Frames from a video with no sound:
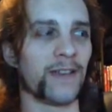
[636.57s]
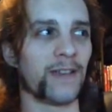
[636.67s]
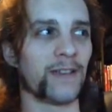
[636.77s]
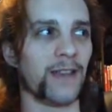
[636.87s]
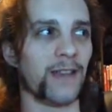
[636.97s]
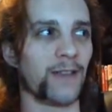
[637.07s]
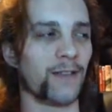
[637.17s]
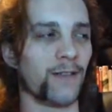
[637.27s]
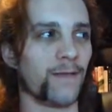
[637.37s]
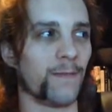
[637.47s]
is the
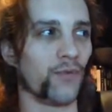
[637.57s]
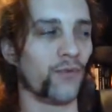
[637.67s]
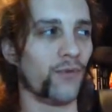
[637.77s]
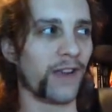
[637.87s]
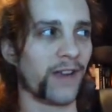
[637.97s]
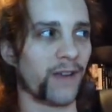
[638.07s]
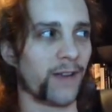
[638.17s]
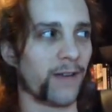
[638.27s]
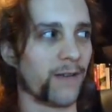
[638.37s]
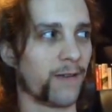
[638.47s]
sort of
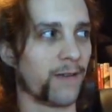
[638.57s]
brooding,